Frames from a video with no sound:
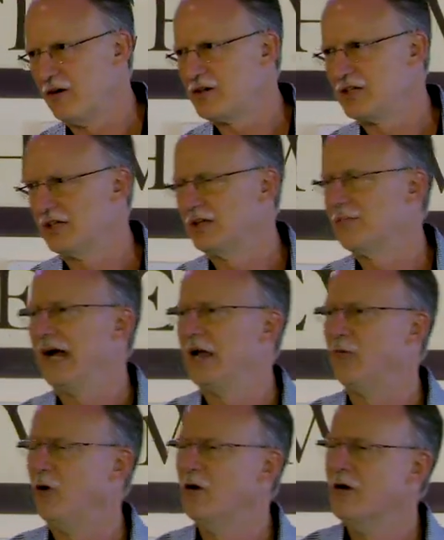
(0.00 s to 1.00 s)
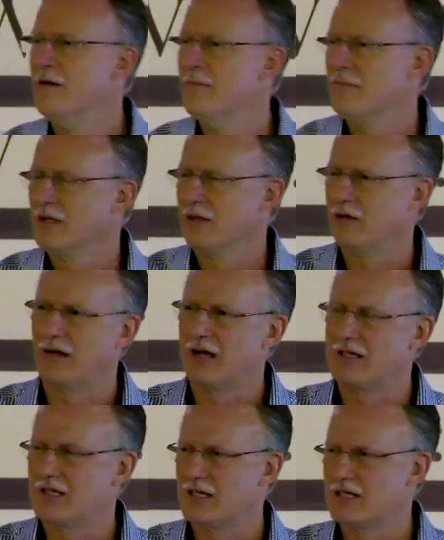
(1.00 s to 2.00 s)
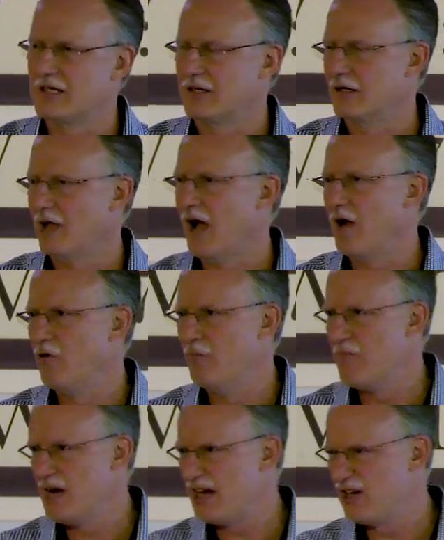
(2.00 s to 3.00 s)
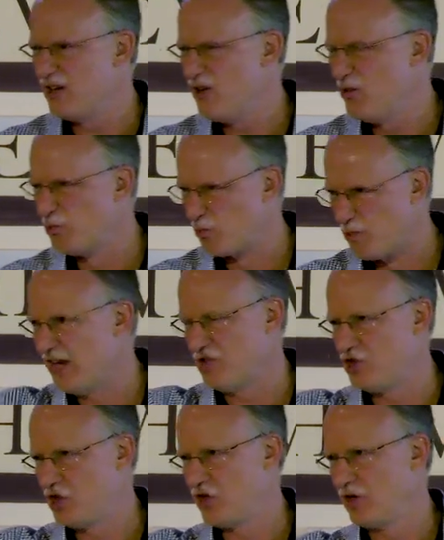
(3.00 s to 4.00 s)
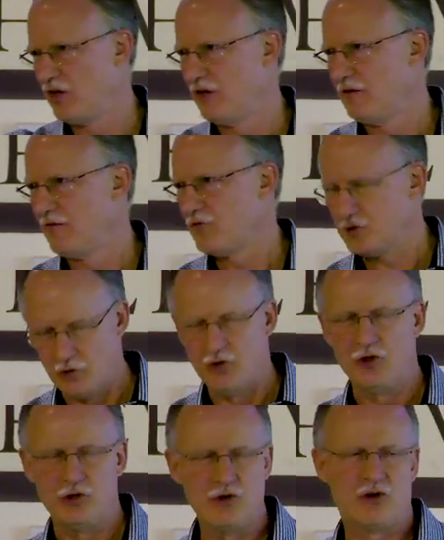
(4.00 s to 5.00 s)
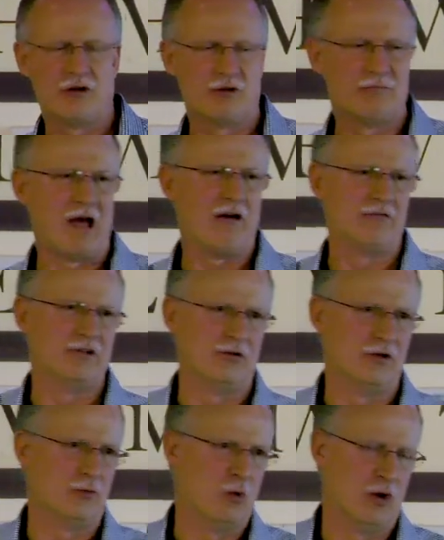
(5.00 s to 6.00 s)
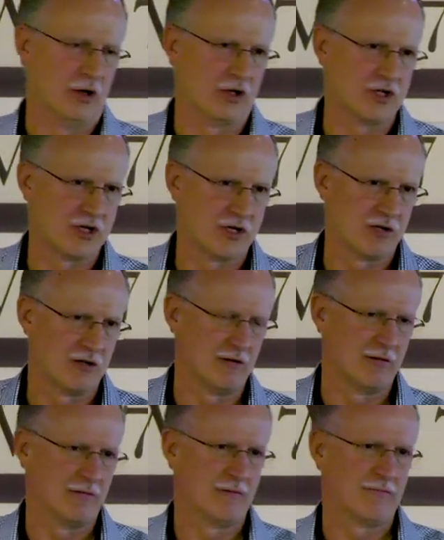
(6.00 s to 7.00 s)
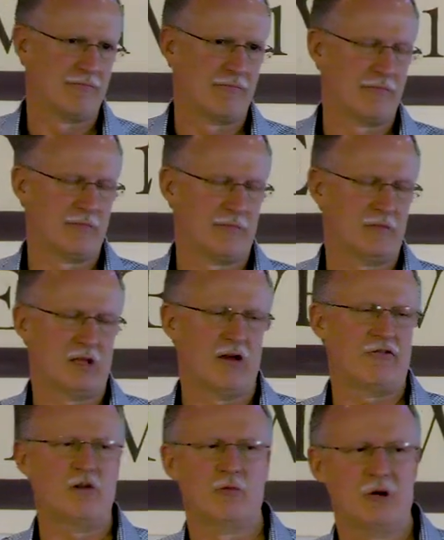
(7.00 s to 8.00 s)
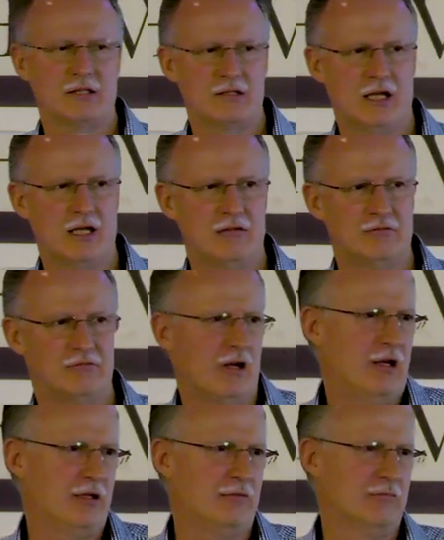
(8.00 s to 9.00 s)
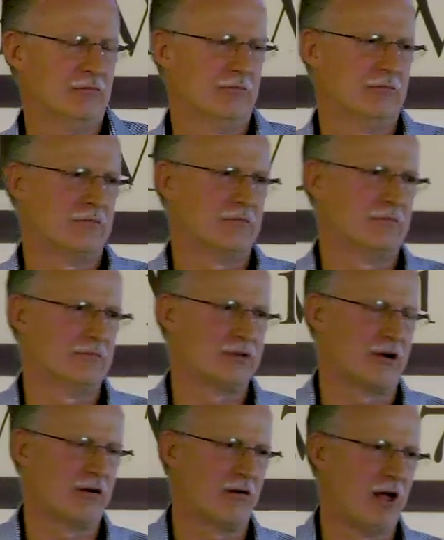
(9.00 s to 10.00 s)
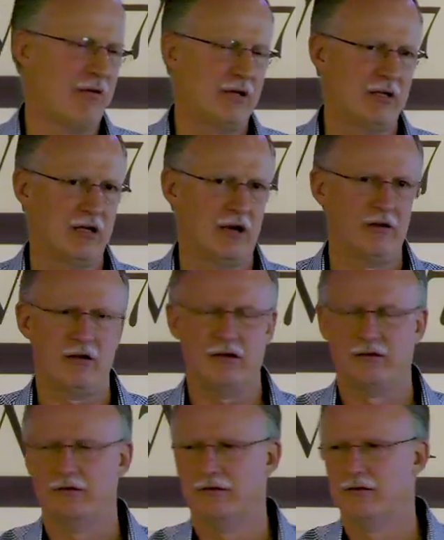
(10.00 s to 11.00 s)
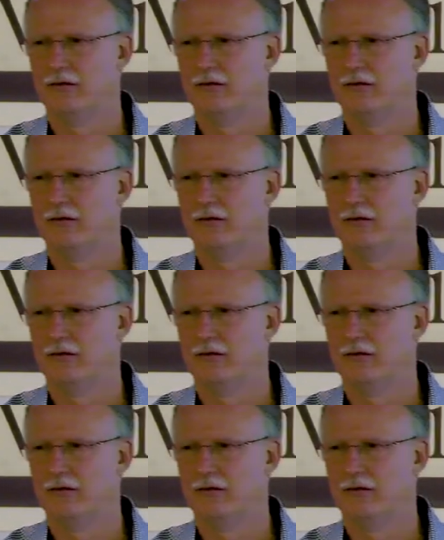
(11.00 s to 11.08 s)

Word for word: verse in the Bible where God says, I will make you rich so that you can abound in good works. Now, if you don't want that, fine. Start going, I mean, carry on.